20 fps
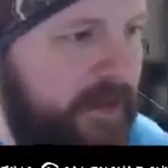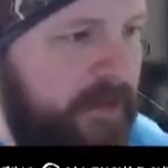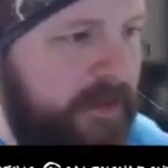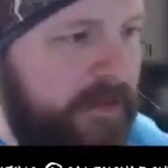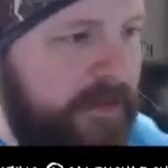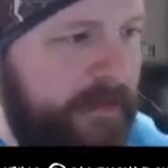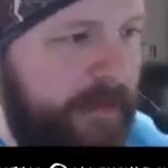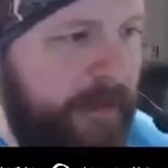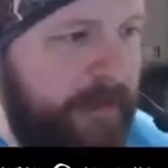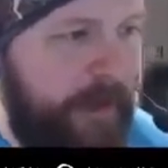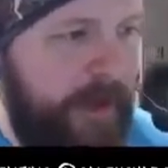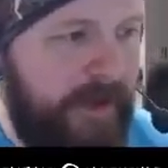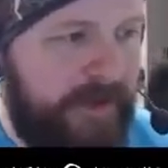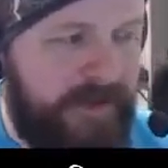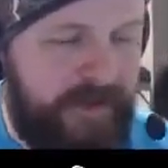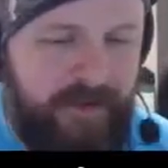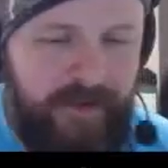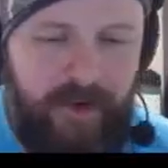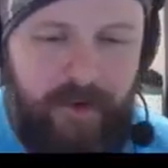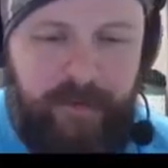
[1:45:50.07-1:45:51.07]
Just remember,
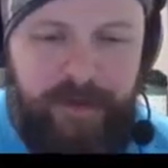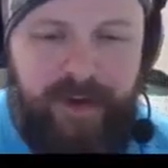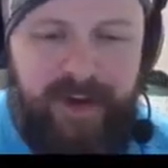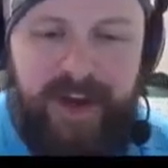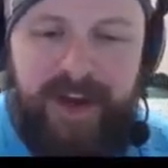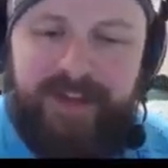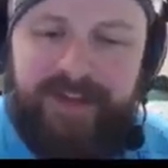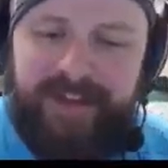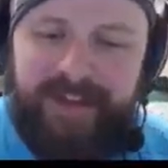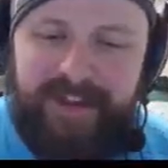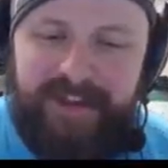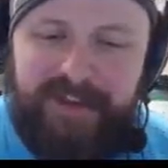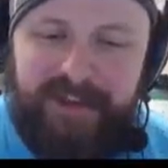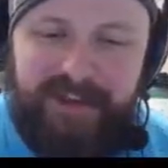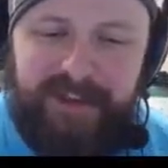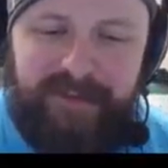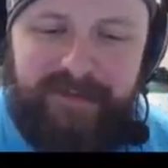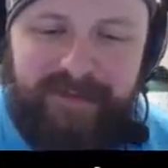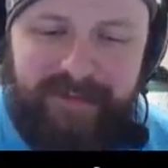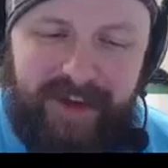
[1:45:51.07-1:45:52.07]
boxers are OP. Yes, Indie
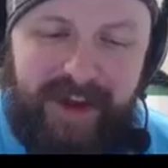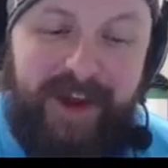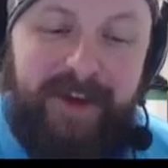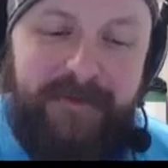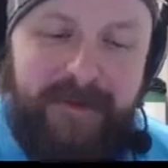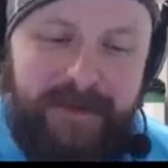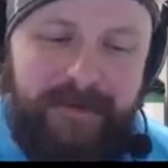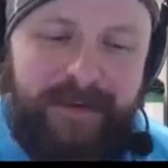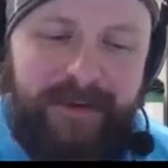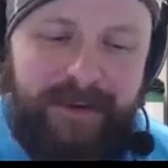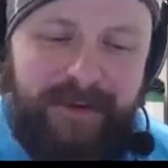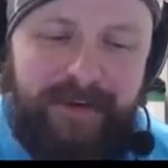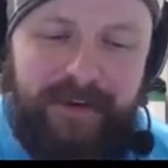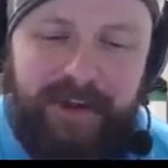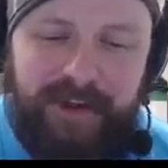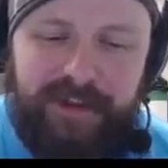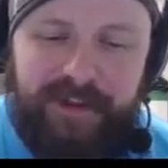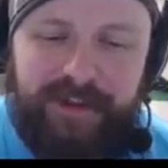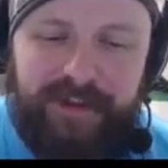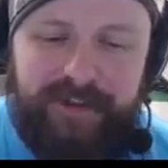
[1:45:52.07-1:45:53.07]
Chief. Yeah, I remember you,
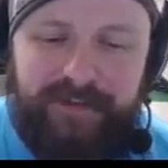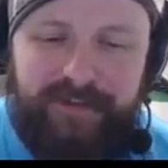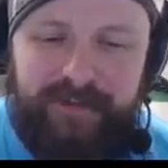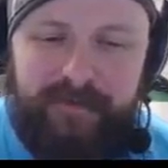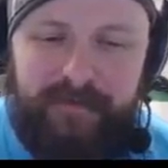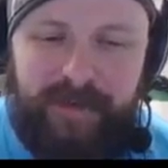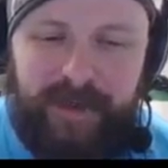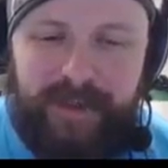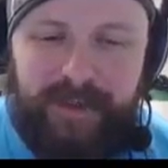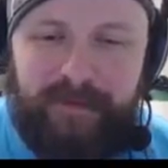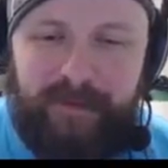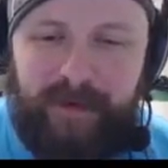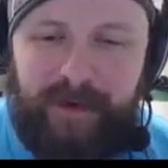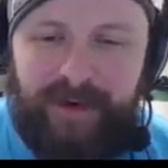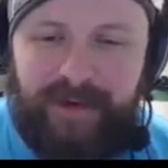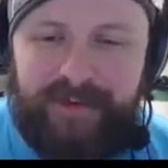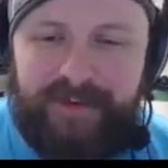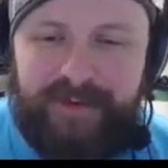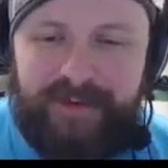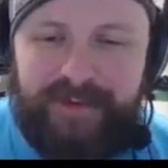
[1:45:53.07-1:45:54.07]
Indie Chief, picking the
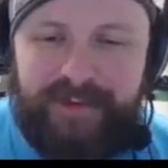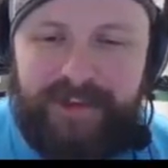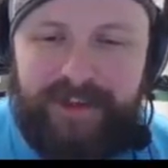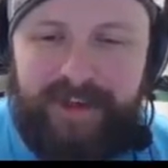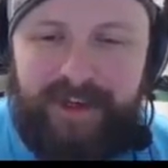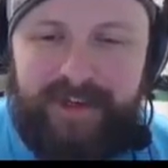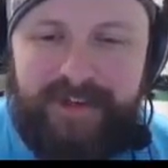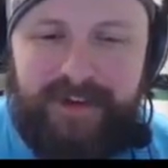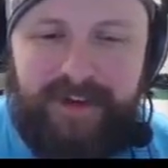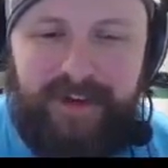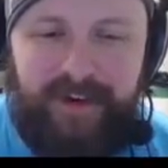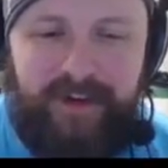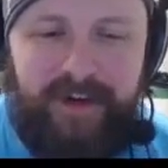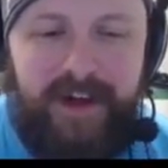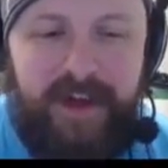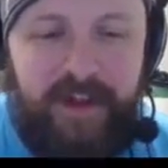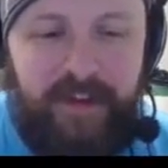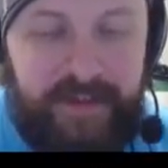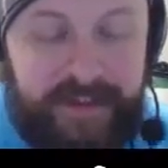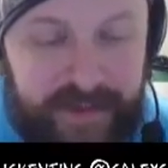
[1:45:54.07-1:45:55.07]
boxers and just getting slaughtered.
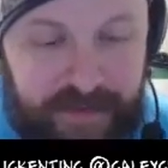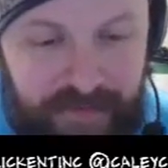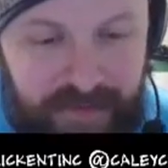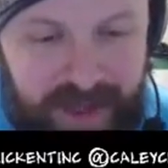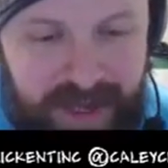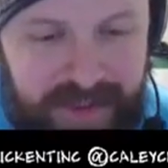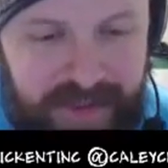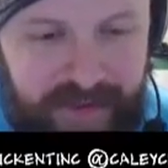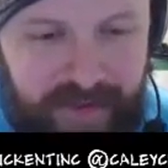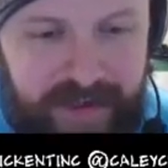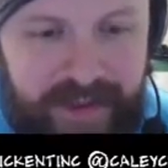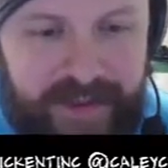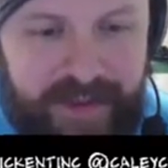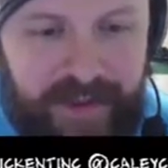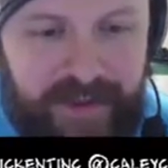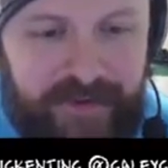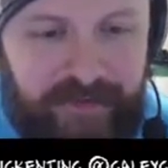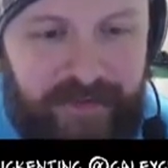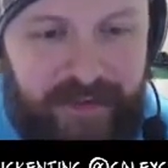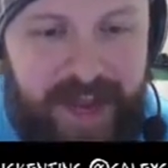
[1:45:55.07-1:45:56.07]
This is Flasker. He
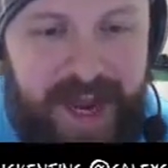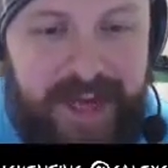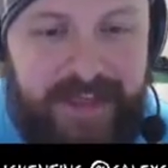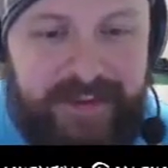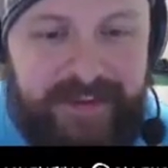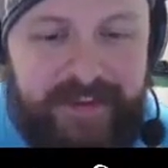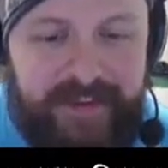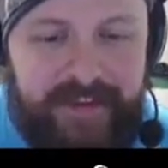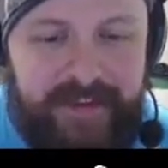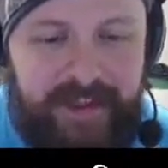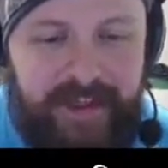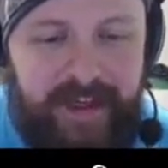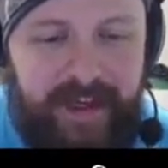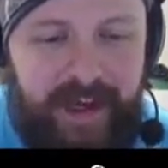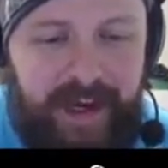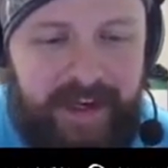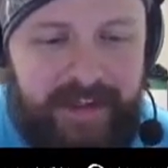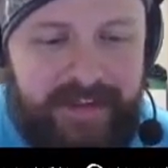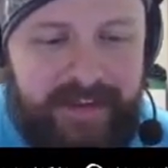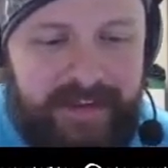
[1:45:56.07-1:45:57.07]
sells flasks,
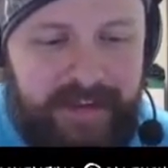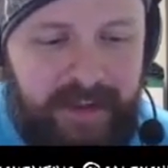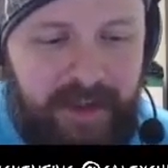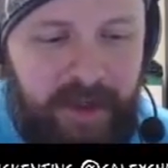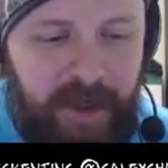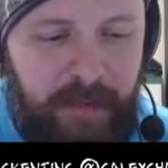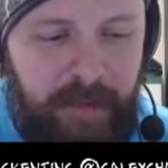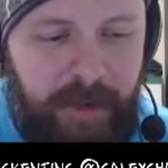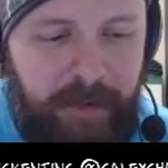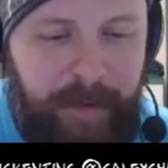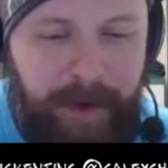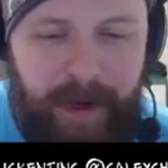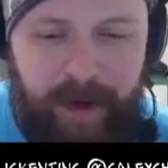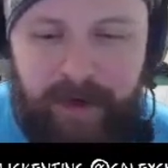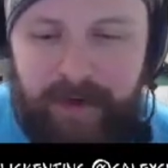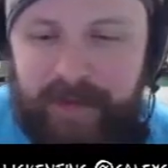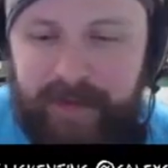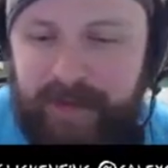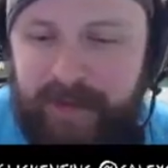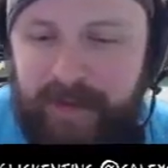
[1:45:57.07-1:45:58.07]
as is a little bit
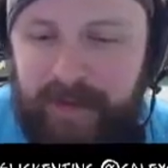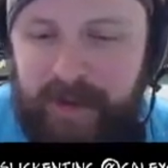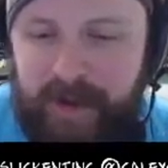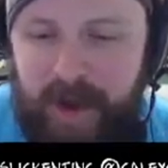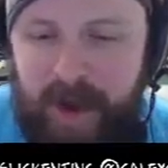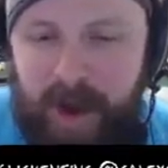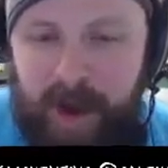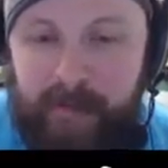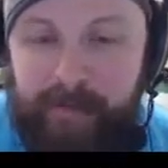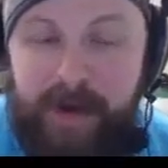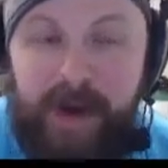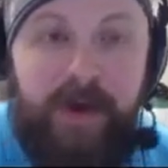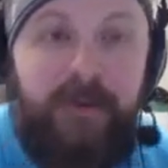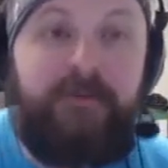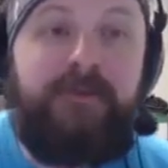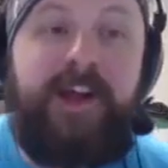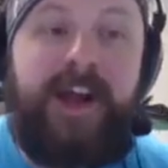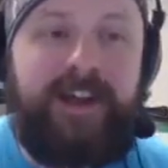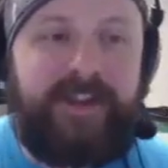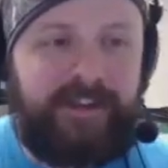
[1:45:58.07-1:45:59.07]
apparent.
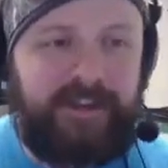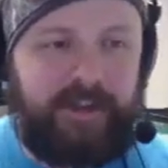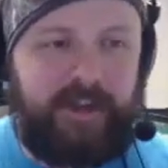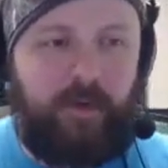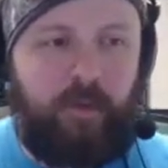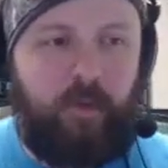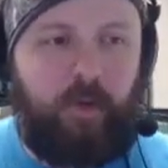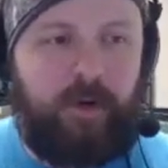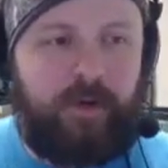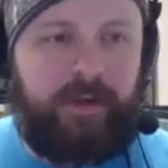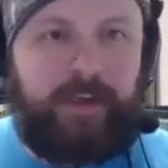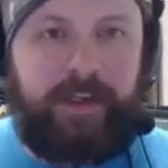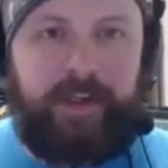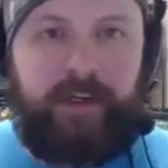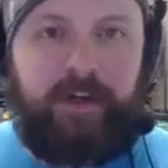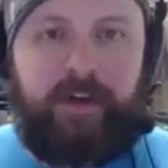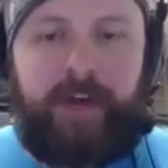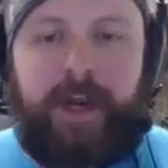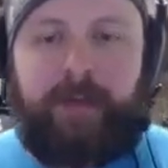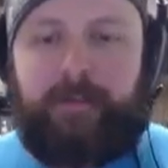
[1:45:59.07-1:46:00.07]
Flasks work like
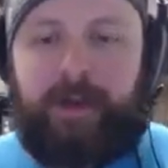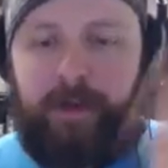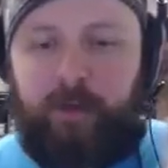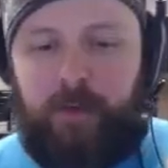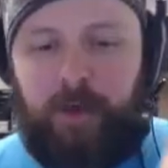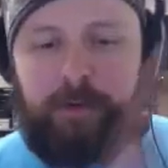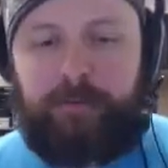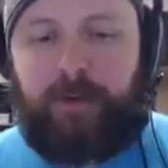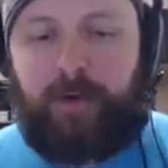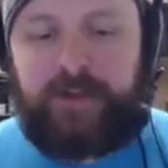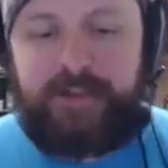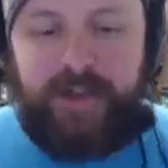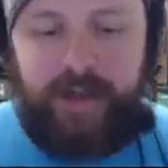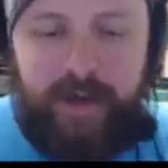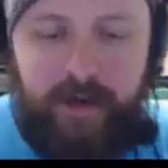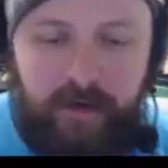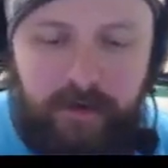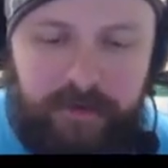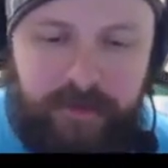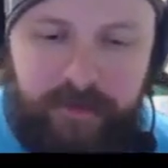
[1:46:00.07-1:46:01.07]
in our game like quick bursts of
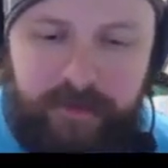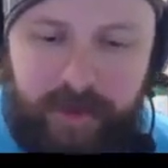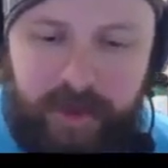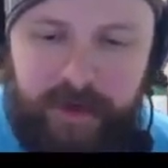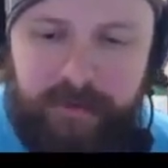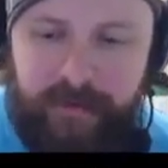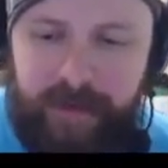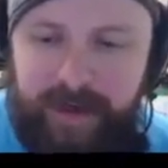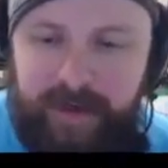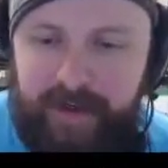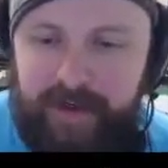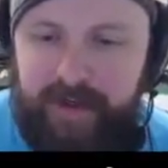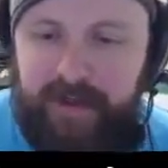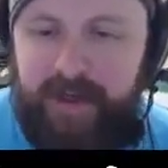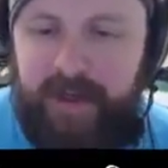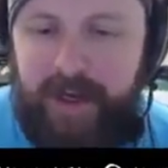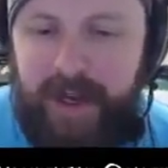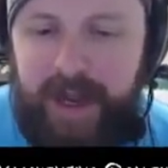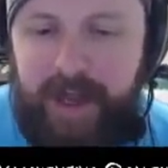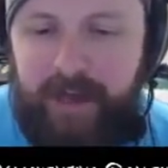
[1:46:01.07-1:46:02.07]
health that you might need.
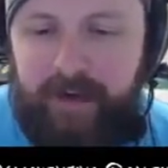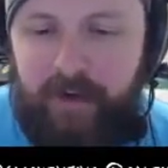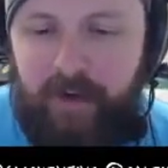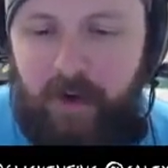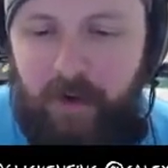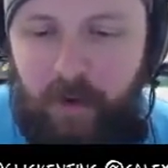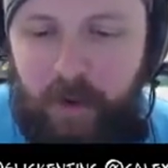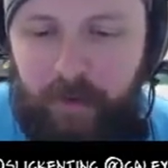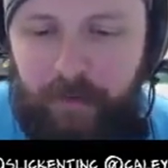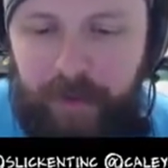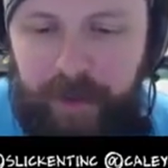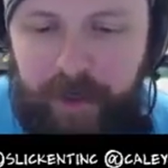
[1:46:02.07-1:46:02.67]
And over